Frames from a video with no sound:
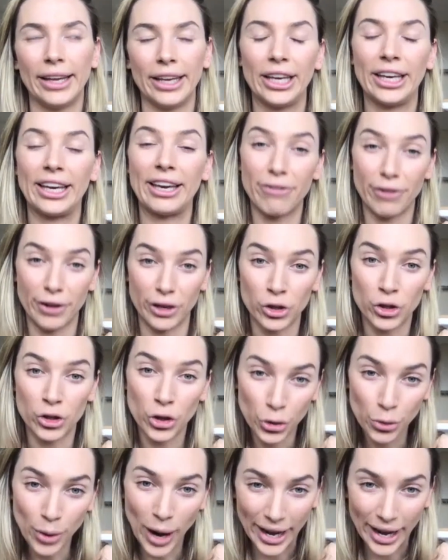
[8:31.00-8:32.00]
given
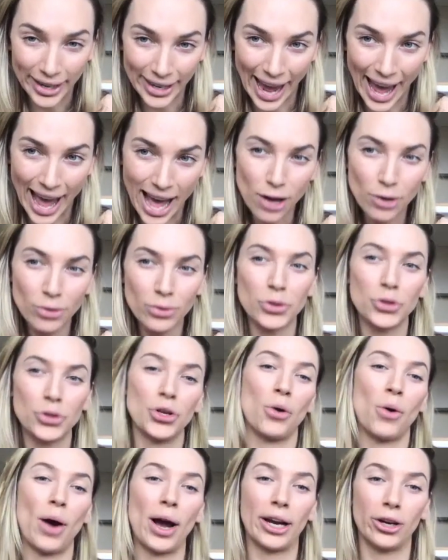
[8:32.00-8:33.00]
two headcount,
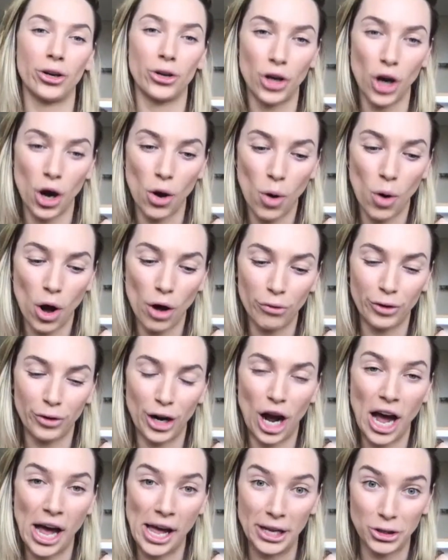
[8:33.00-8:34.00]
so I could go off and
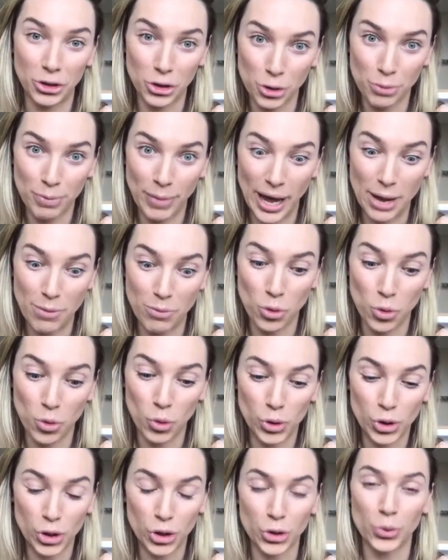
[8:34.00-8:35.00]
hire two people
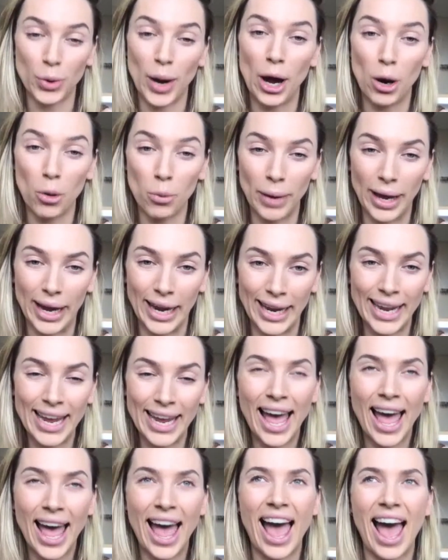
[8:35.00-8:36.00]
to help me.
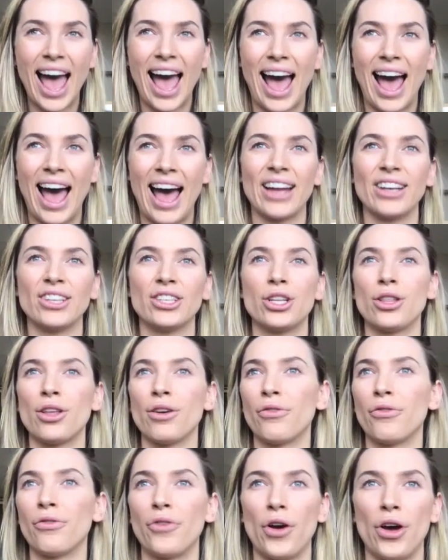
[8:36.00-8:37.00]
And
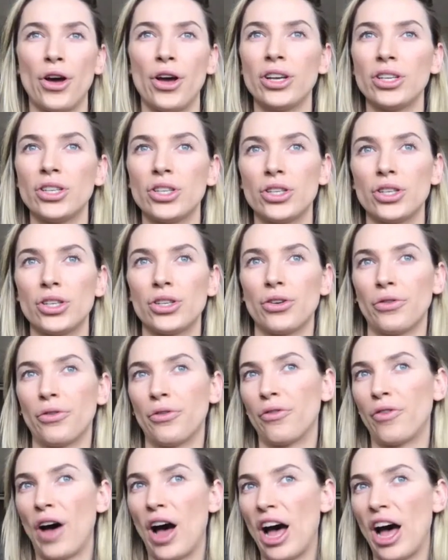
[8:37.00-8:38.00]
the first
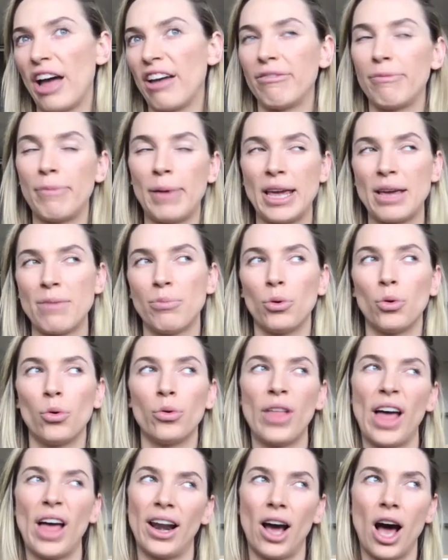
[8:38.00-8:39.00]
five people
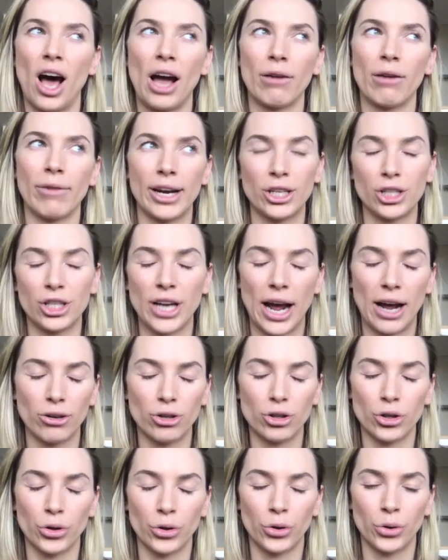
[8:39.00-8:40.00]
that I reached out
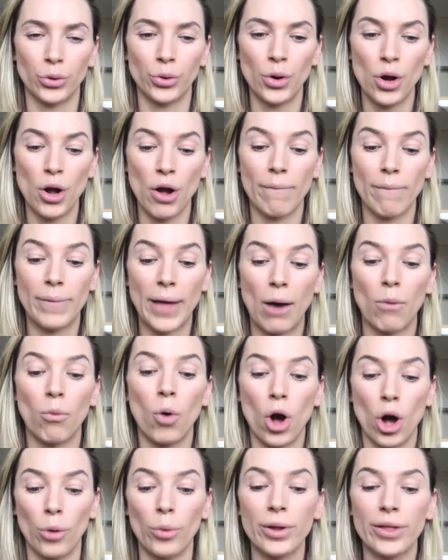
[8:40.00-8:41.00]
to that
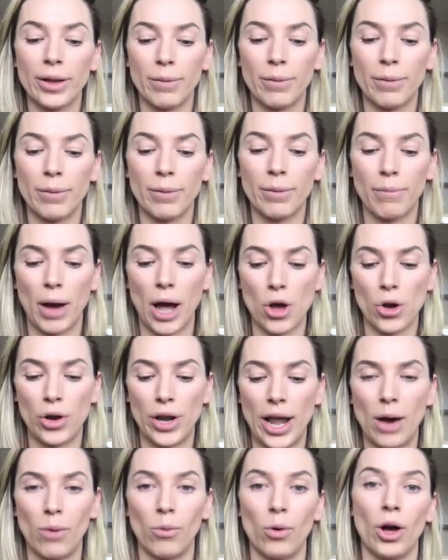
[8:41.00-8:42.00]
were within my
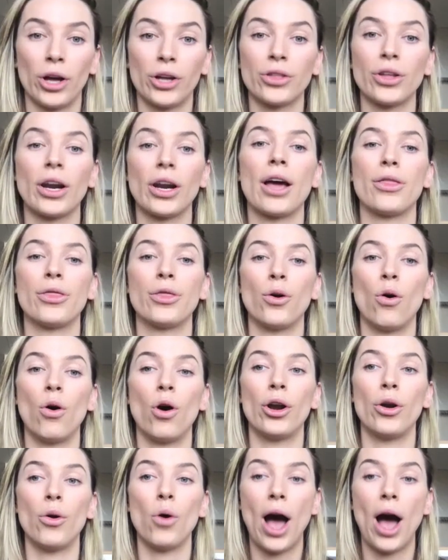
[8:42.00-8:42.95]
own network that I thought